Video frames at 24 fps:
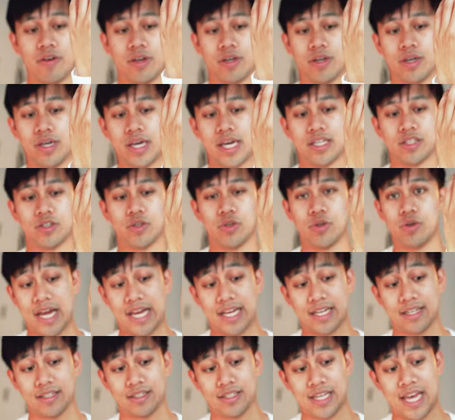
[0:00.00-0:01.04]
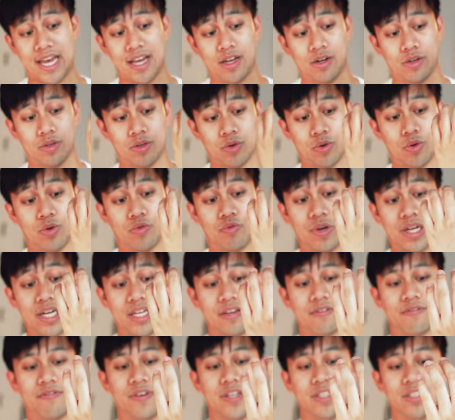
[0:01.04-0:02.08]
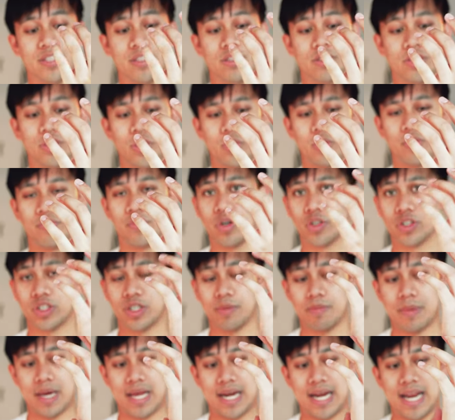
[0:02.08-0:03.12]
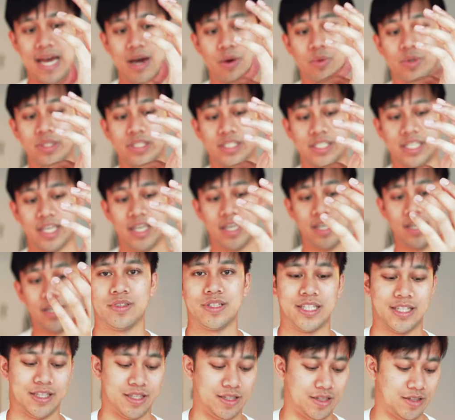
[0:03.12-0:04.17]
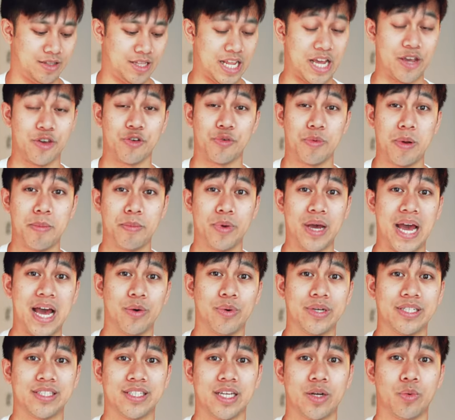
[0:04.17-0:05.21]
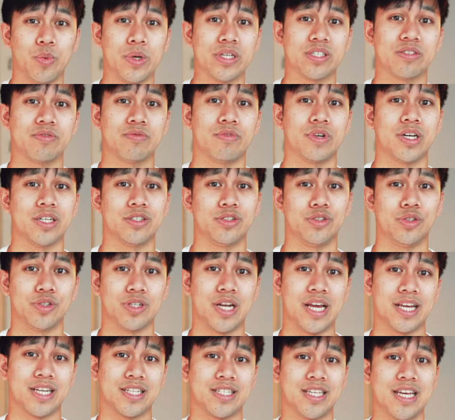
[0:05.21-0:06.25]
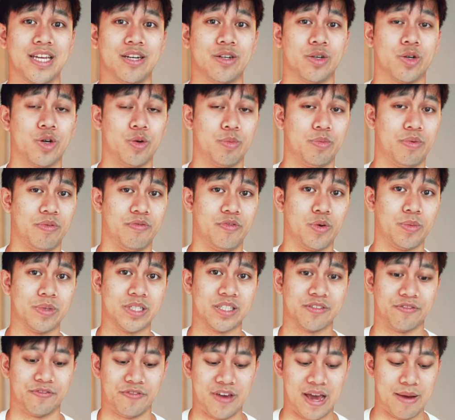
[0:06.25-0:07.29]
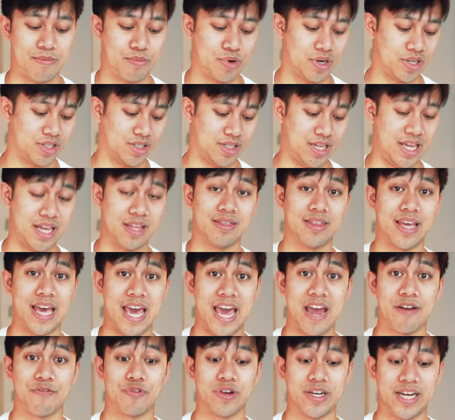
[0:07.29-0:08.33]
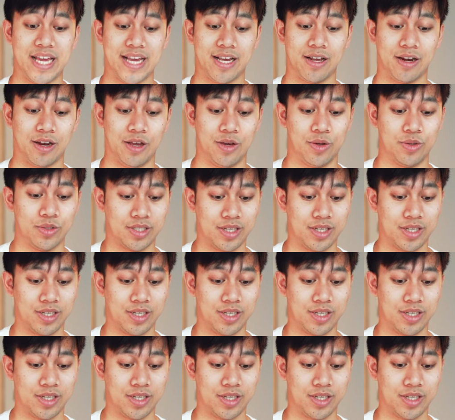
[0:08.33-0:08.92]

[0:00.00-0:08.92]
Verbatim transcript: is not tailored or really fitted, so you've got some allowance here. Now you remember how I said Western Rise use like technical performance fabrics in their everyday clothes